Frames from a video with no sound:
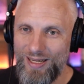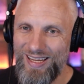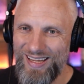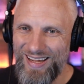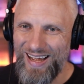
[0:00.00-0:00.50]
I
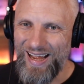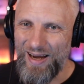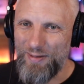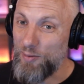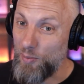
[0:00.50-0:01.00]
did
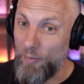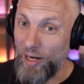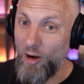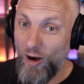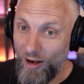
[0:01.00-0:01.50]
not even brought my
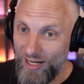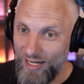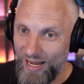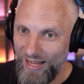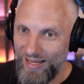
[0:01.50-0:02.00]
car in
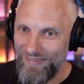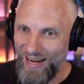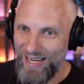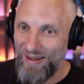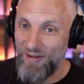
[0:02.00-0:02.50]
yet,
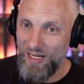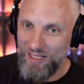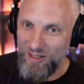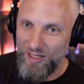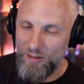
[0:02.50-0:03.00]
right? You haven't got
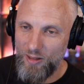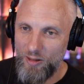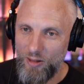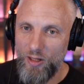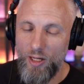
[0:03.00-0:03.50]
to look
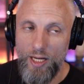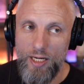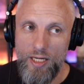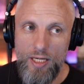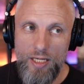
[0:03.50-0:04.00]
under the hood.
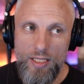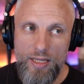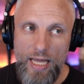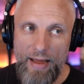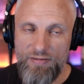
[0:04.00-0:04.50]

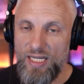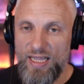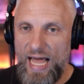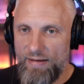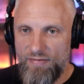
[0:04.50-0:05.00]
I've
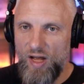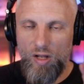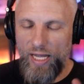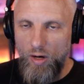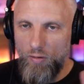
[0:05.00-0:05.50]
seen that fail
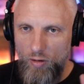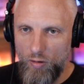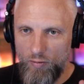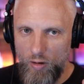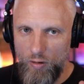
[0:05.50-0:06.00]
like over and
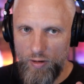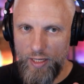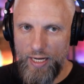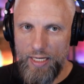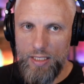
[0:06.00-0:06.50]
over and over
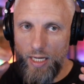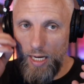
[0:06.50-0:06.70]
again.